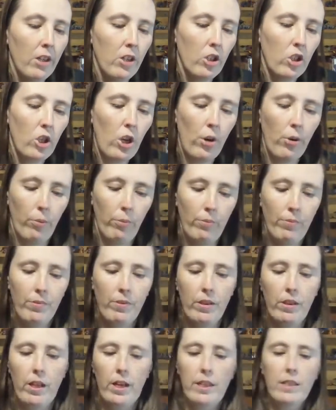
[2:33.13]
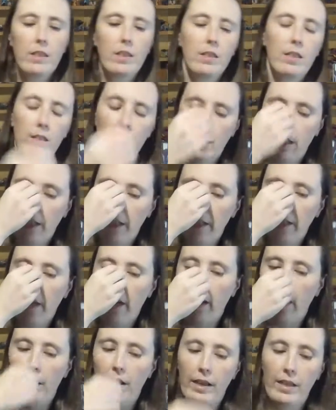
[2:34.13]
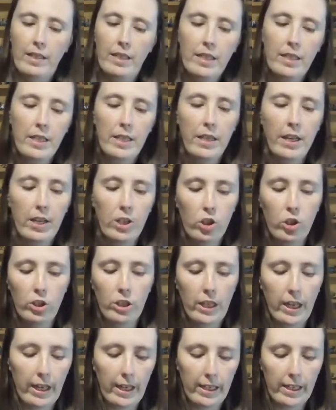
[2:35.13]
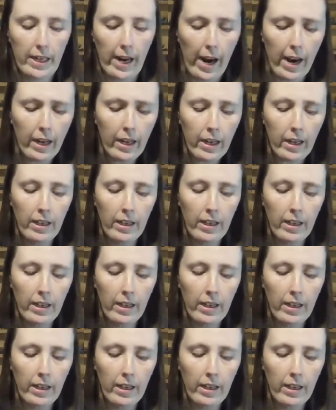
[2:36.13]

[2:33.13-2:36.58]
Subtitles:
So that's the Destination Ticket deck.